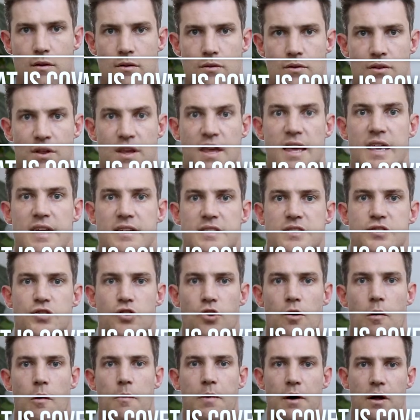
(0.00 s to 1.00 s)
The kids'
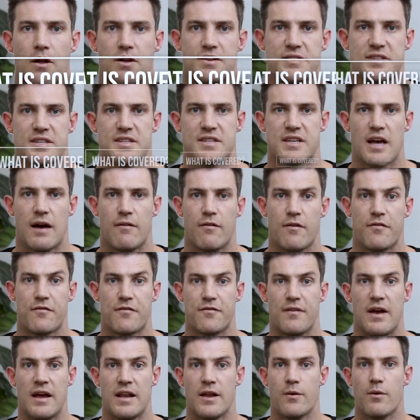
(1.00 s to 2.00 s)
trauma policies cover
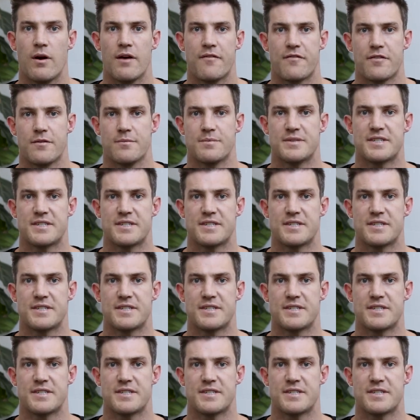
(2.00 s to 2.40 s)
anywhere from